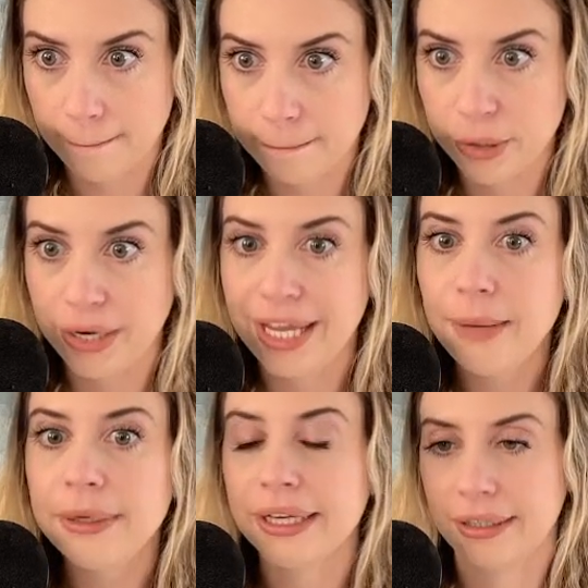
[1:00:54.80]

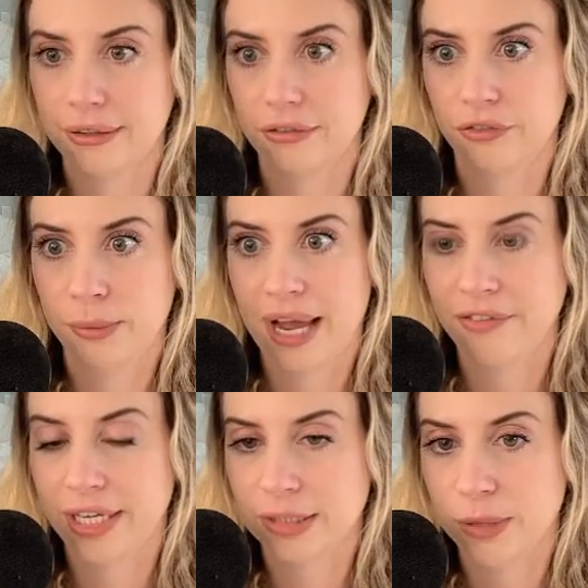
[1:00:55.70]
Prohibited from
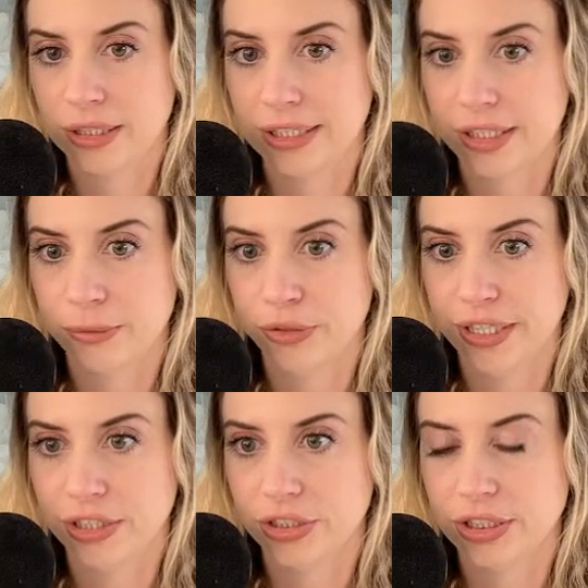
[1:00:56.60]
having ex parte
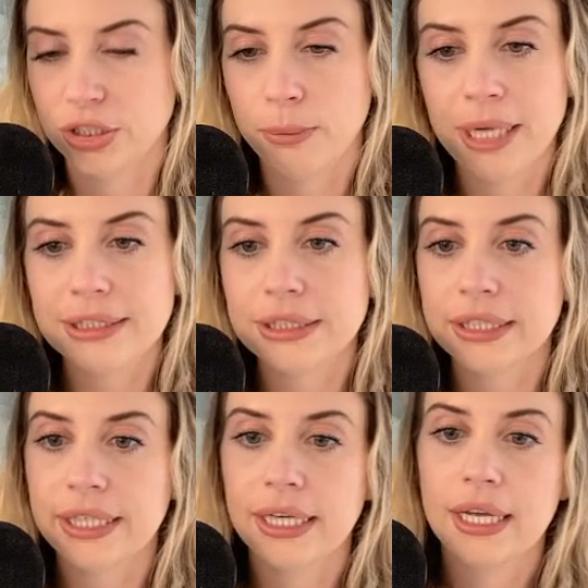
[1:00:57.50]
communication. So
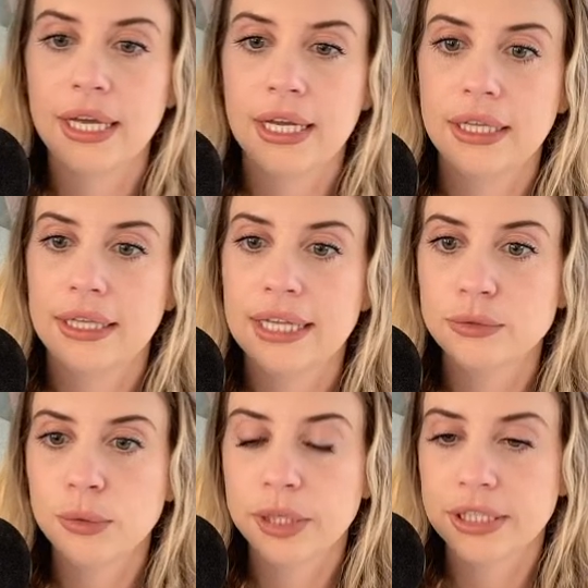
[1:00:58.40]
basically, that's
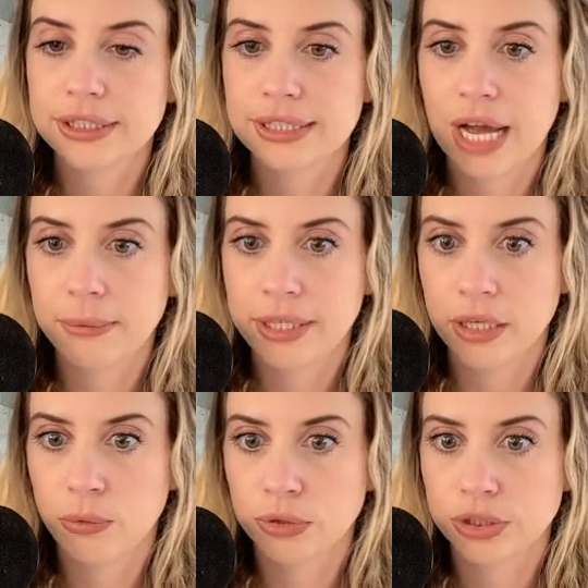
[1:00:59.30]
where we're going to stop here.
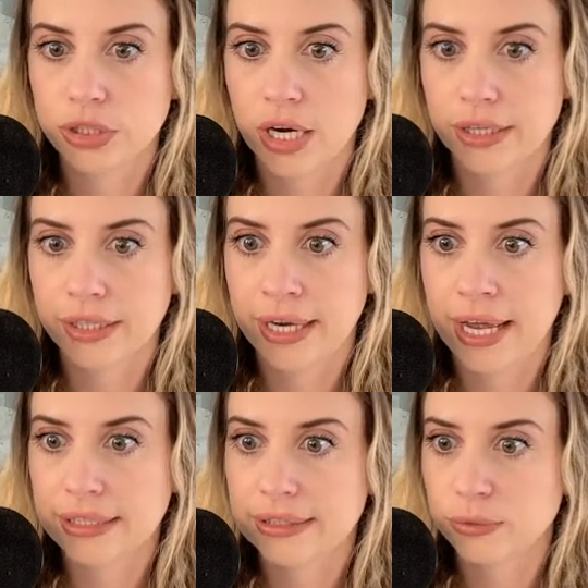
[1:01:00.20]
We'll start the
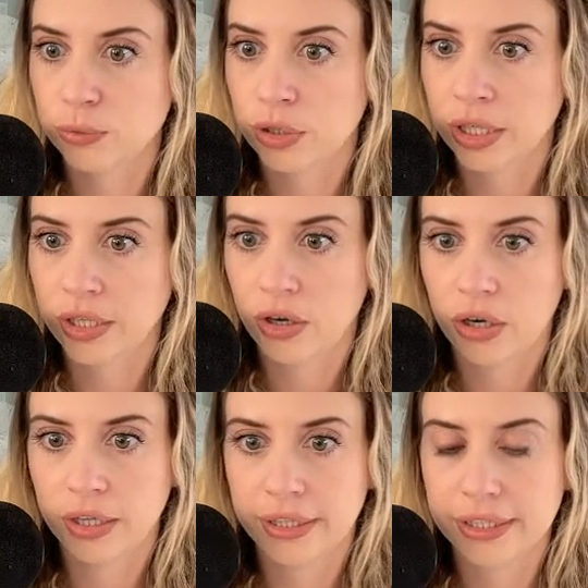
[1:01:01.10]
next one
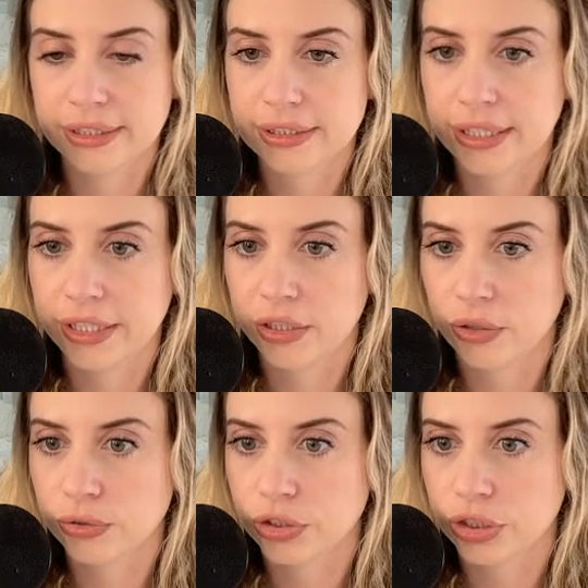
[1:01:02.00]
on this any
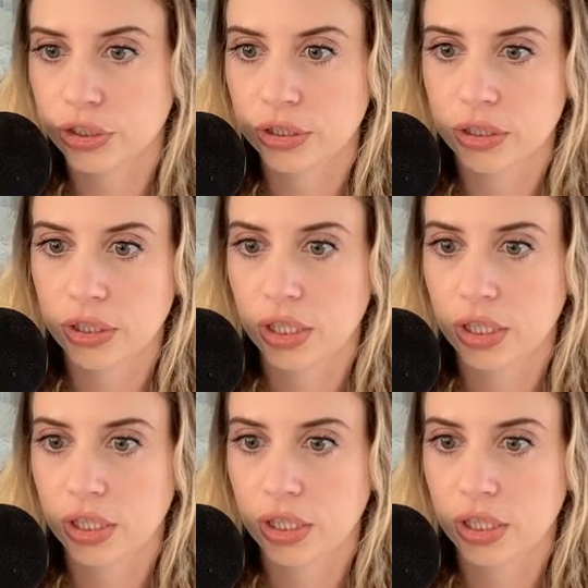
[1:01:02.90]
closure